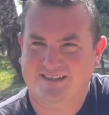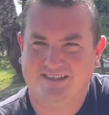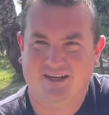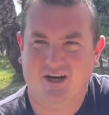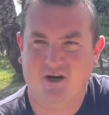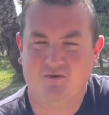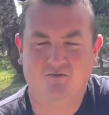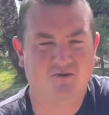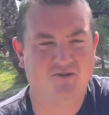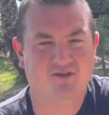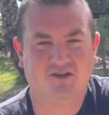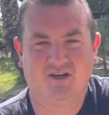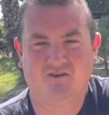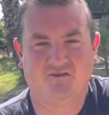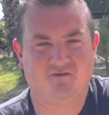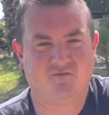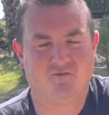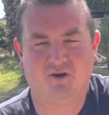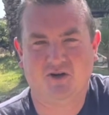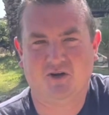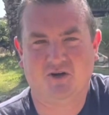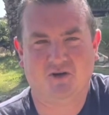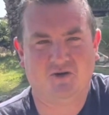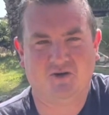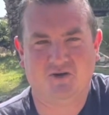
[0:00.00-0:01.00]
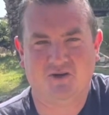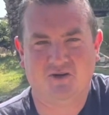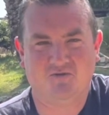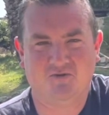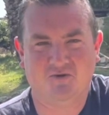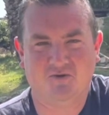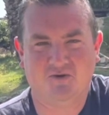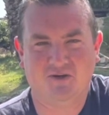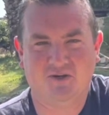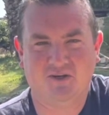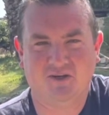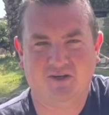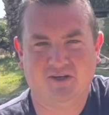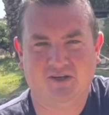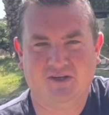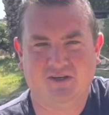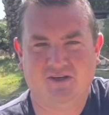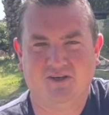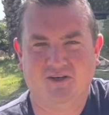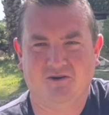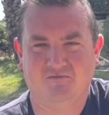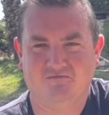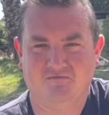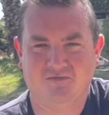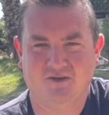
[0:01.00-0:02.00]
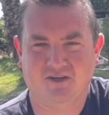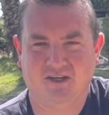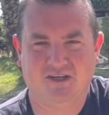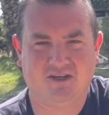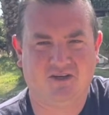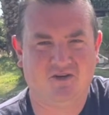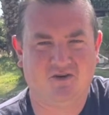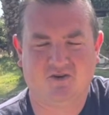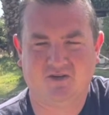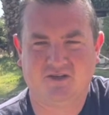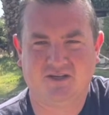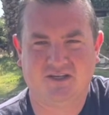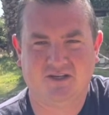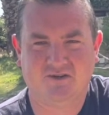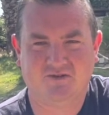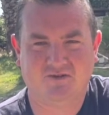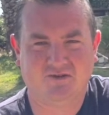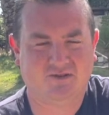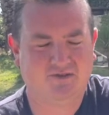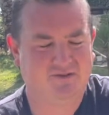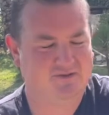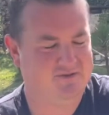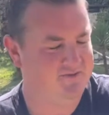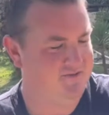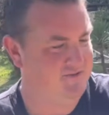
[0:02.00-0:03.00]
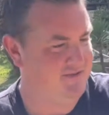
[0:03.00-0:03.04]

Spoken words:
Open till like 3 o'clock in the morning. You can come get cocktails,